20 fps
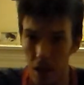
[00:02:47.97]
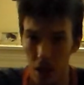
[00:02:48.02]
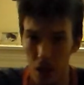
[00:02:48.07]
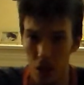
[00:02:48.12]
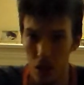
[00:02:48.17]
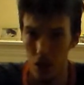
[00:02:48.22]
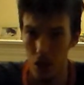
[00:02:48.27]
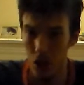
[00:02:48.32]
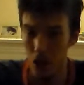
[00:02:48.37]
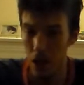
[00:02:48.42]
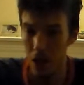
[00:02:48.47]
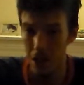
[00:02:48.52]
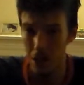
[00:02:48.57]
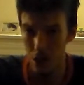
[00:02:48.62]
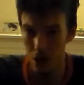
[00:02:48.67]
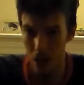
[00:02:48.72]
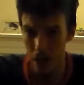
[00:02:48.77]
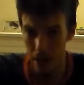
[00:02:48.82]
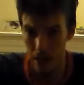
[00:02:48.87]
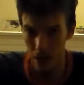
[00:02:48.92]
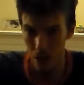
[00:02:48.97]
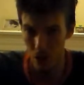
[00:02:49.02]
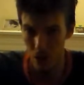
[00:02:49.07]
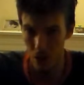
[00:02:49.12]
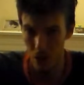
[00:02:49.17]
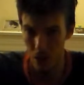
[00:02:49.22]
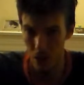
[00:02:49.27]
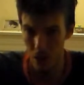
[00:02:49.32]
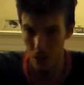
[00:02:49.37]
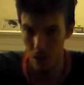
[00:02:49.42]
They just changed
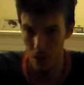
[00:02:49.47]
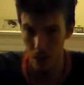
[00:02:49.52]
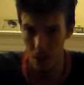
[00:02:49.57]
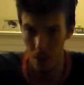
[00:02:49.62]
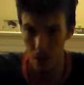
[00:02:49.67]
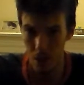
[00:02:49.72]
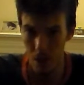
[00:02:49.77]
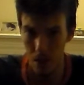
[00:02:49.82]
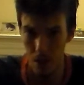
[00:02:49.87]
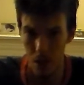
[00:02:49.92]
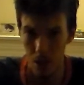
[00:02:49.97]
actresses.